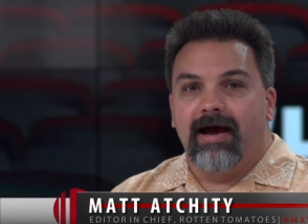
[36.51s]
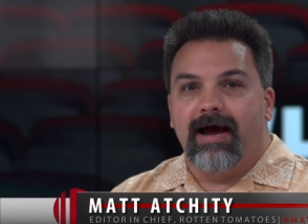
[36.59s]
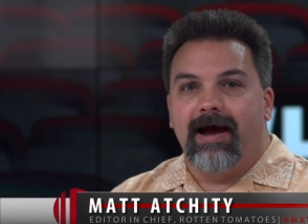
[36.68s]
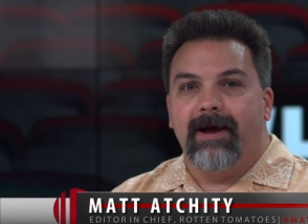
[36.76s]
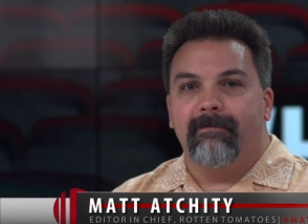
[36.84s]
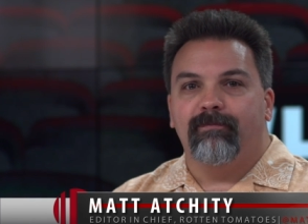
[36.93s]

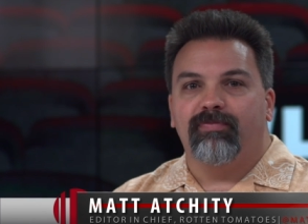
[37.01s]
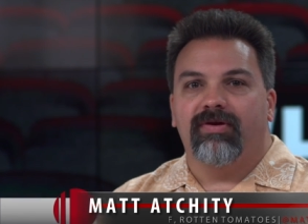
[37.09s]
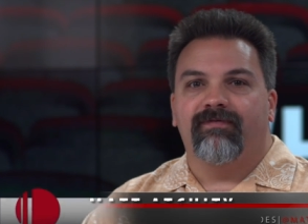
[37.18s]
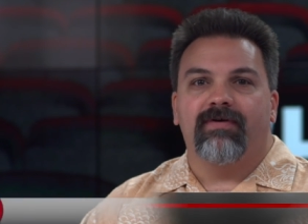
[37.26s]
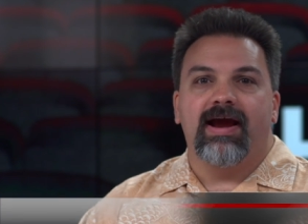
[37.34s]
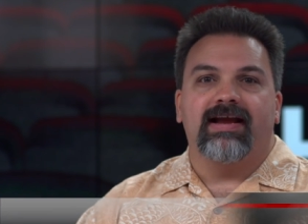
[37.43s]
Um,
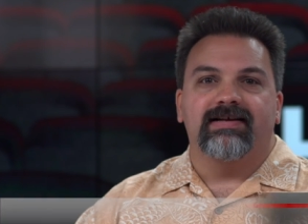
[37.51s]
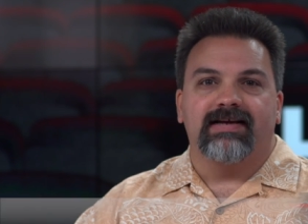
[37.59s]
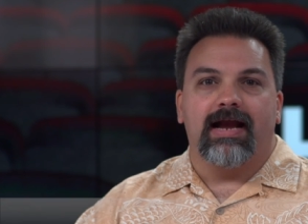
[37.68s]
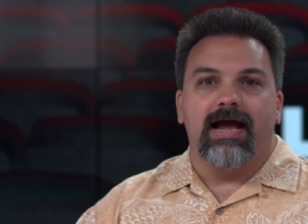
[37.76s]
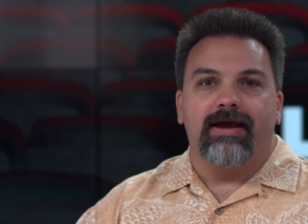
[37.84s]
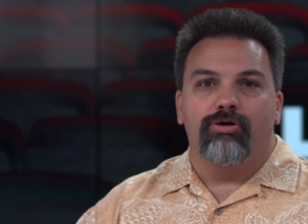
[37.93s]
Frank is
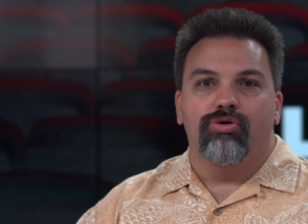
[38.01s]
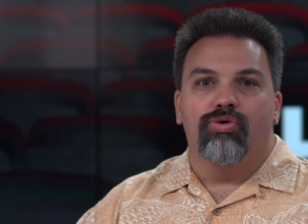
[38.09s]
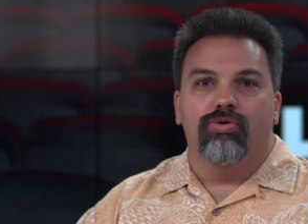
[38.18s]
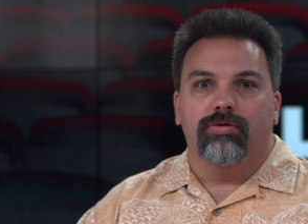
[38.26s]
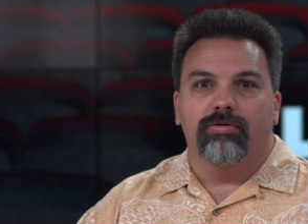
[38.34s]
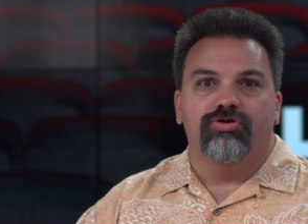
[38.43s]
a guy
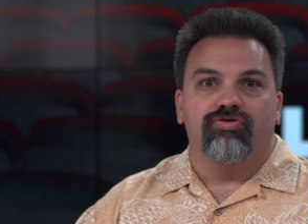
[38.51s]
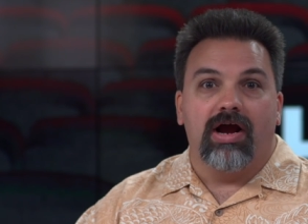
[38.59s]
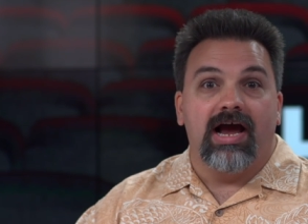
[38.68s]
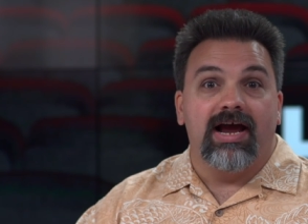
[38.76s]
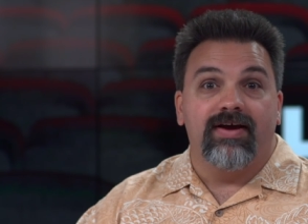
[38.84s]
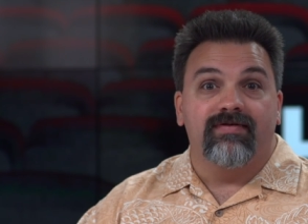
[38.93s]
who
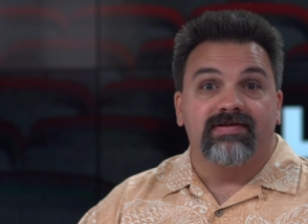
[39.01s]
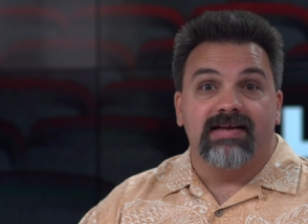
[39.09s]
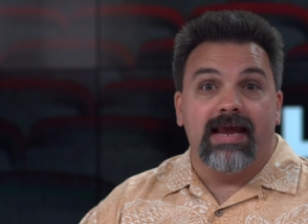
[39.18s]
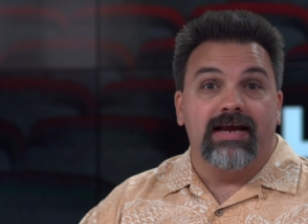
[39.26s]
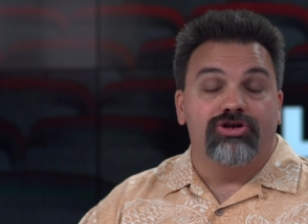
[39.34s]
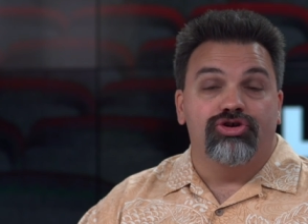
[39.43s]
drives
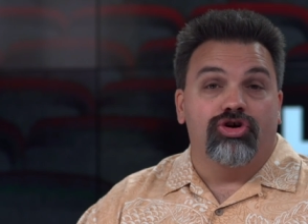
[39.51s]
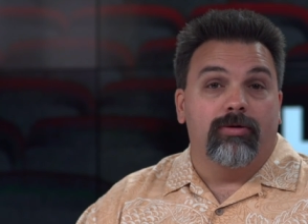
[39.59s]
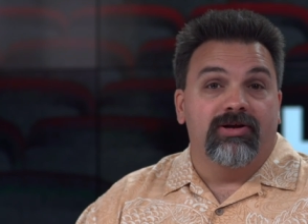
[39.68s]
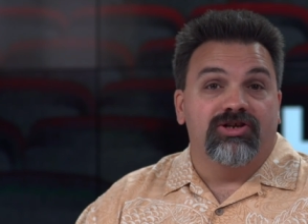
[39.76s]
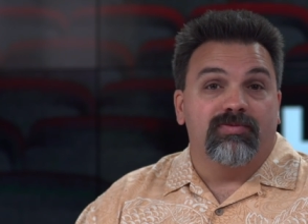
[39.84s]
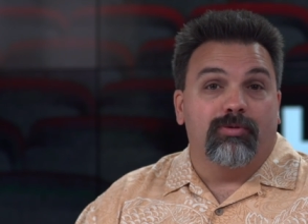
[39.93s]
a
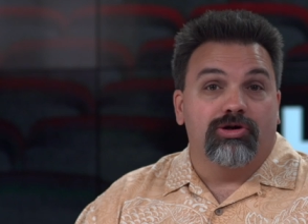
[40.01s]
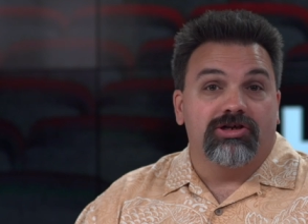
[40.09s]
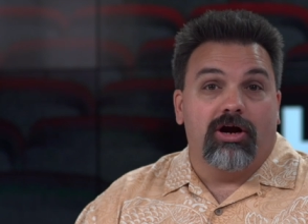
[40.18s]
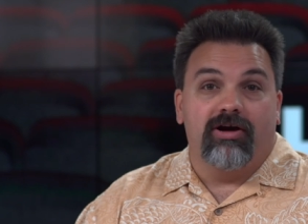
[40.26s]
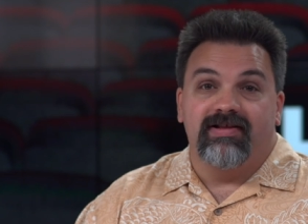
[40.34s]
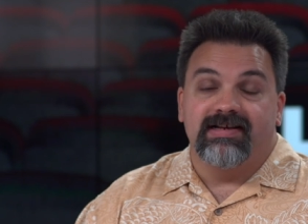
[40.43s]
German sports
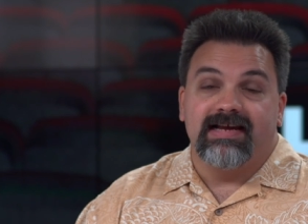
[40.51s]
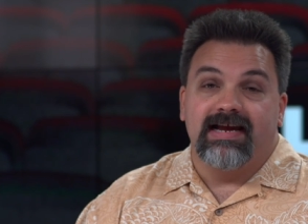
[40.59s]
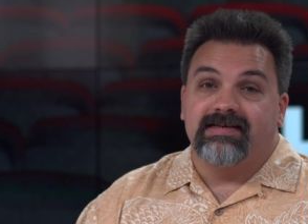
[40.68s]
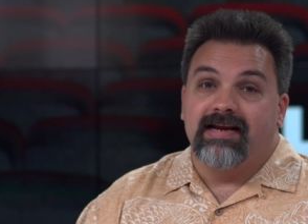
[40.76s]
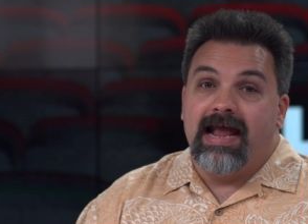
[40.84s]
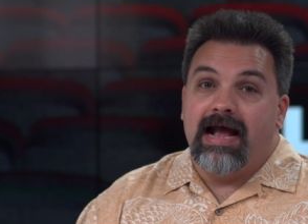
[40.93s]
car, in this
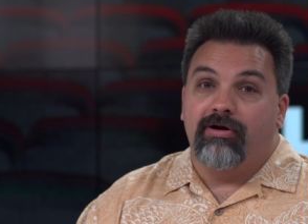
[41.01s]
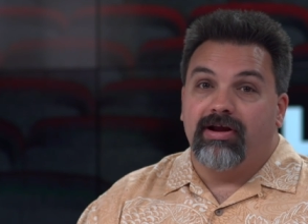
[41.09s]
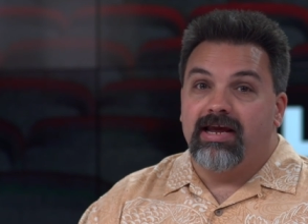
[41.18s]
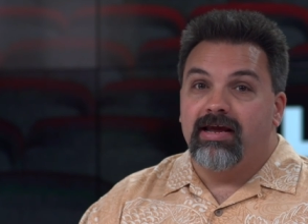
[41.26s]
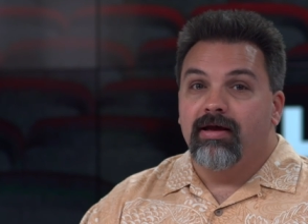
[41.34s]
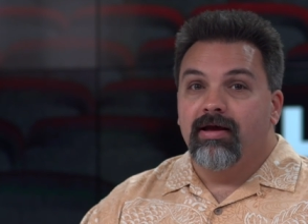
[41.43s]
case, an
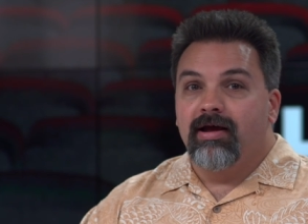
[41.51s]
Audi.